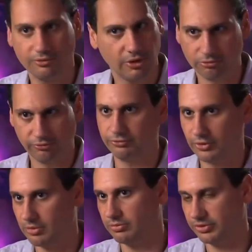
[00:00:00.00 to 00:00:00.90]

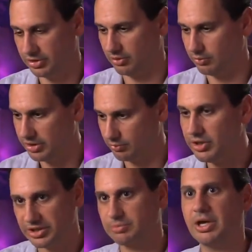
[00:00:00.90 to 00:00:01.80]
We
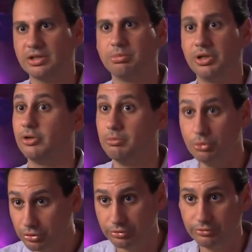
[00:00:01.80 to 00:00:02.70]
expect the player to
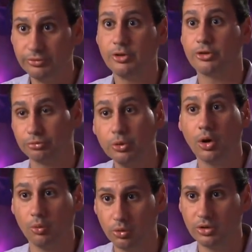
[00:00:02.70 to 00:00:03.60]
move through
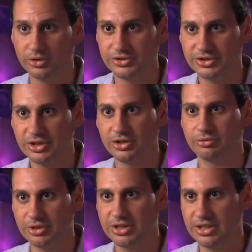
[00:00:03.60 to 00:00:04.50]
our worlds in
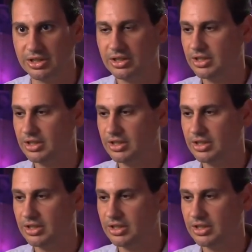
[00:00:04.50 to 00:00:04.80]
3D.